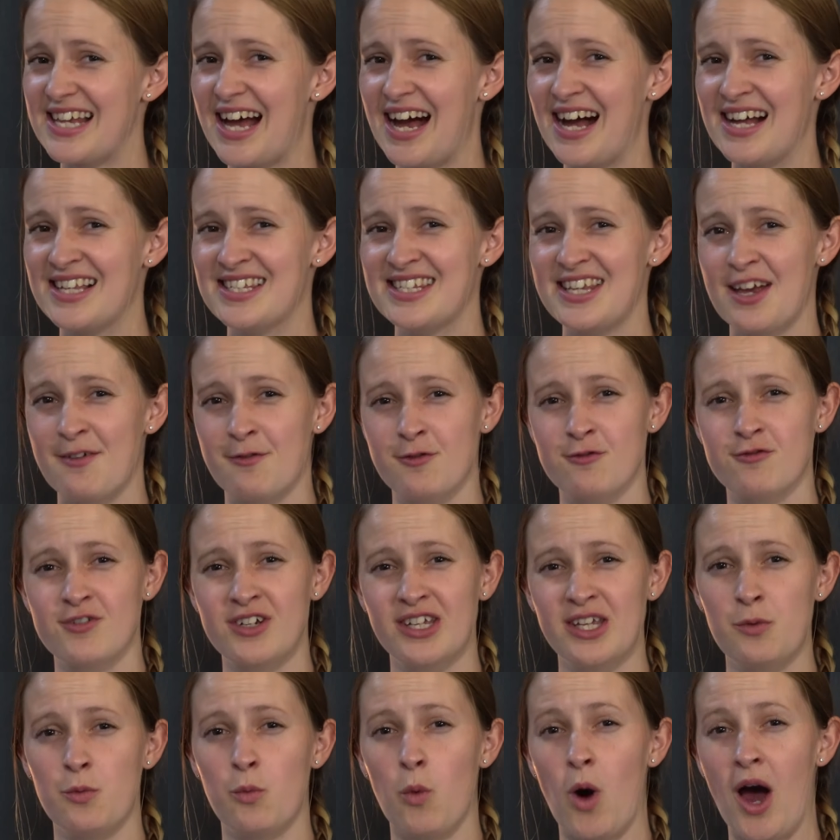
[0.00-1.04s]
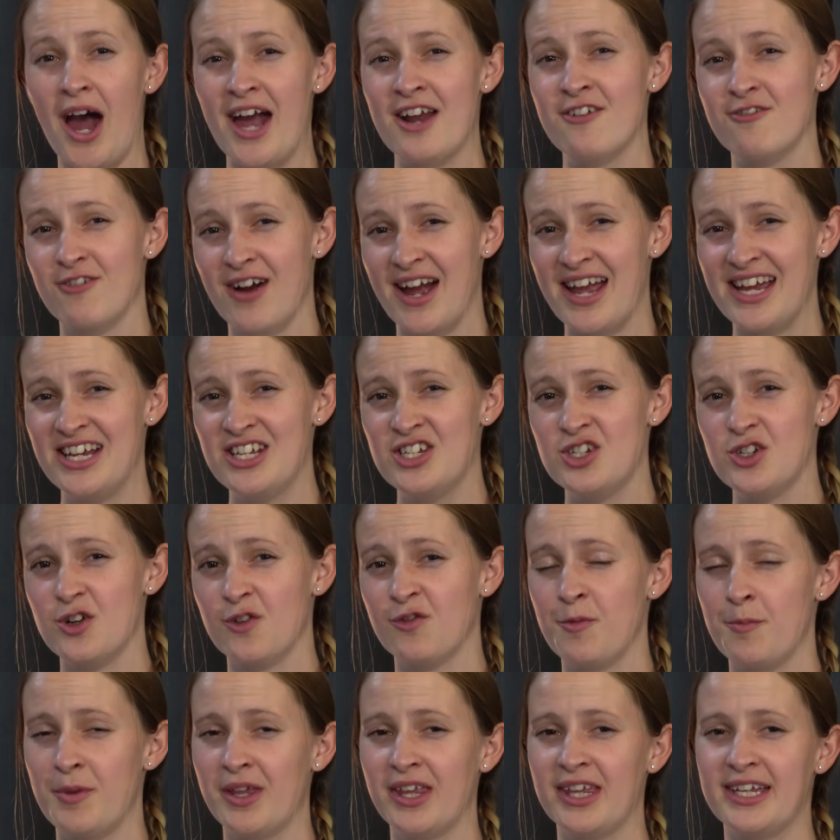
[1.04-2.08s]
cards have a really wide range
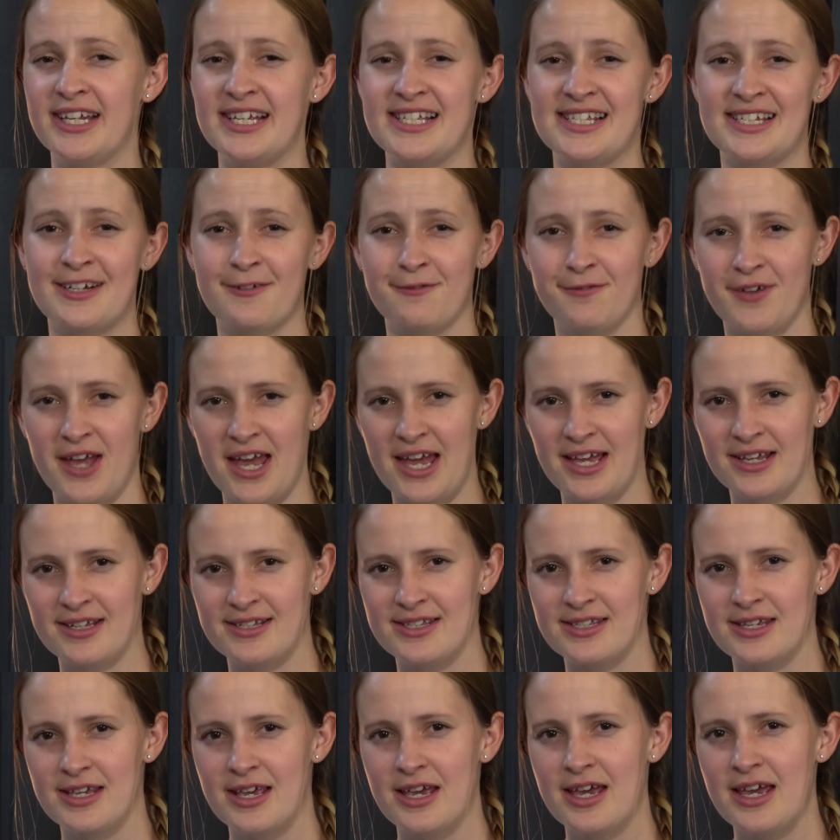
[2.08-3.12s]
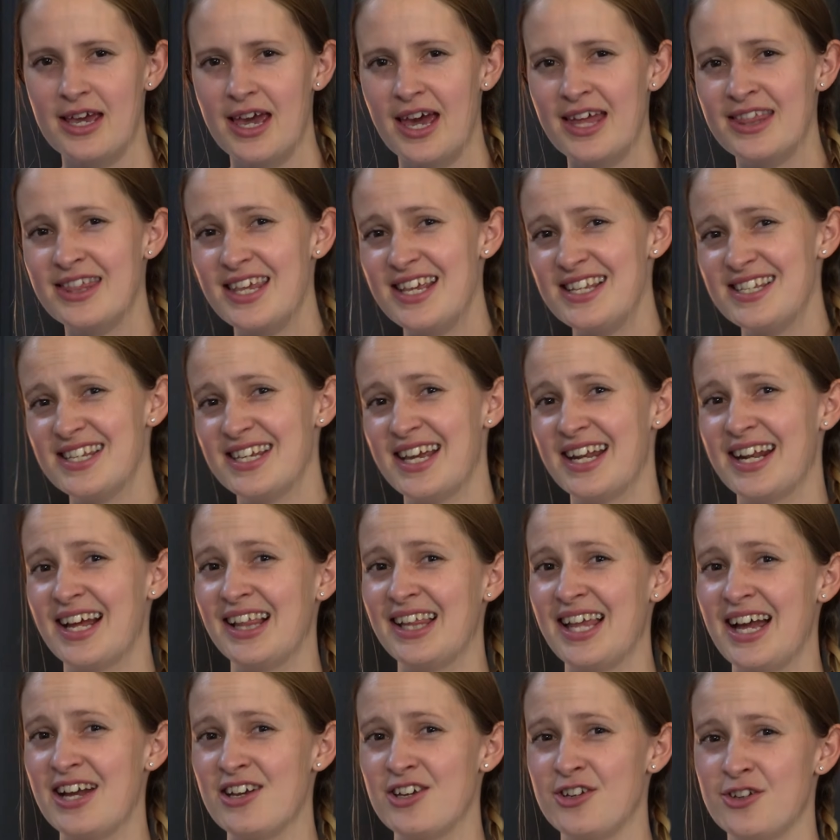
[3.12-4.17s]
of abilities and effects, and these are going to
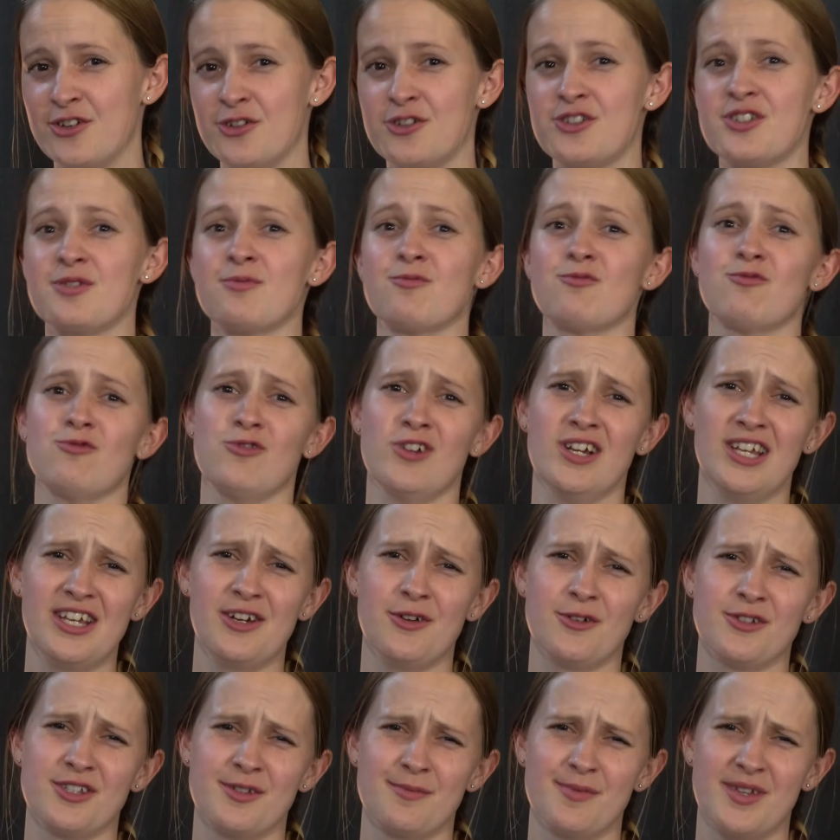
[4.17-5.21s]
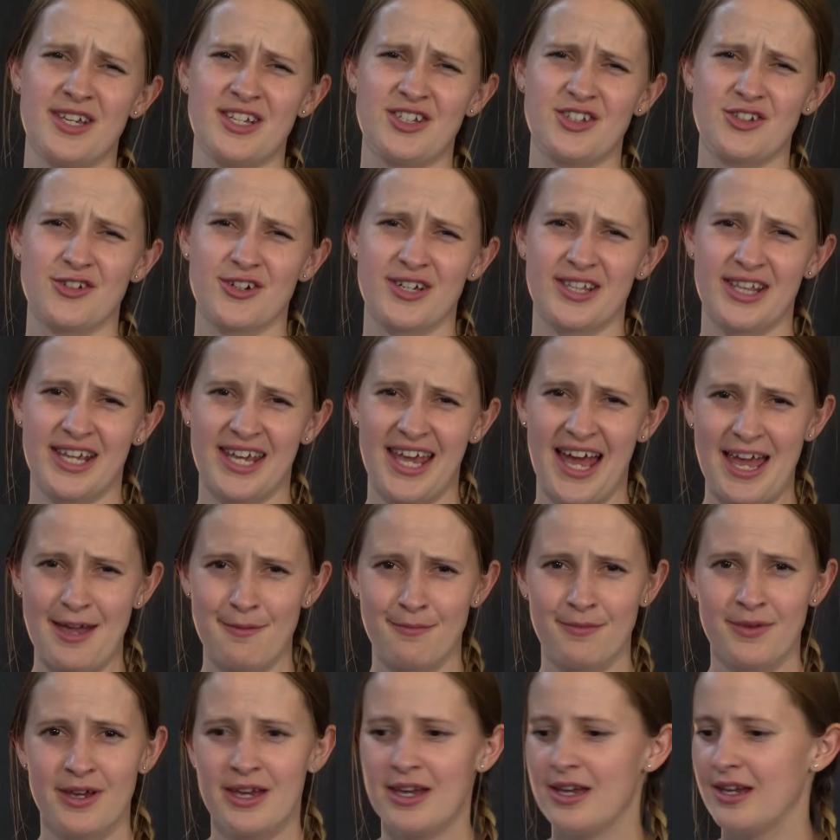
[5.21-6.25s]
allow you to do some really awesome things during the
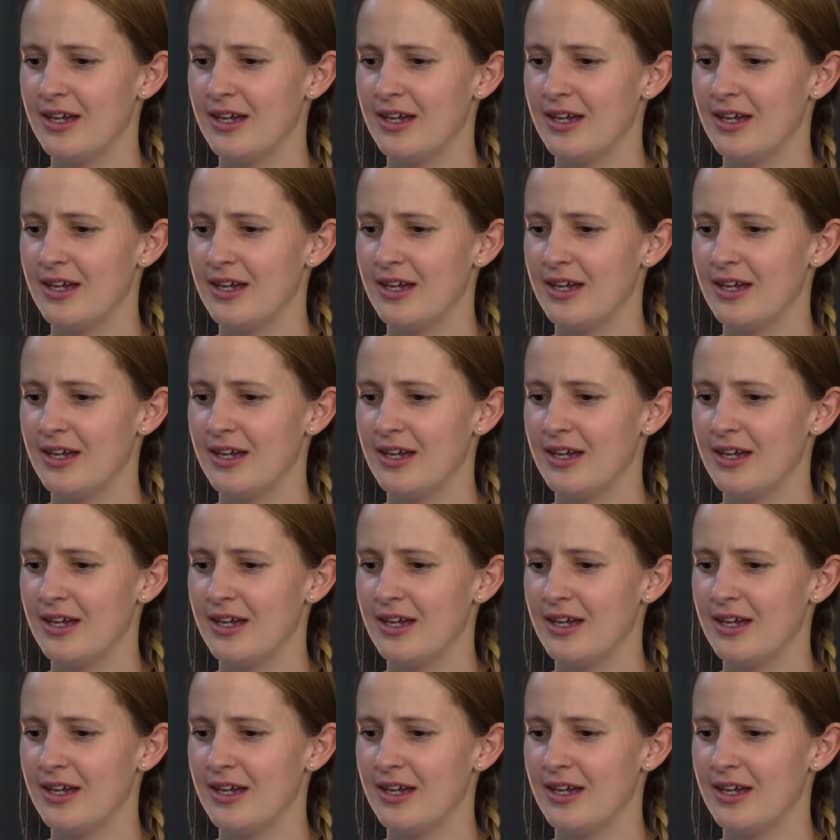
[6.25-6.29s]
game.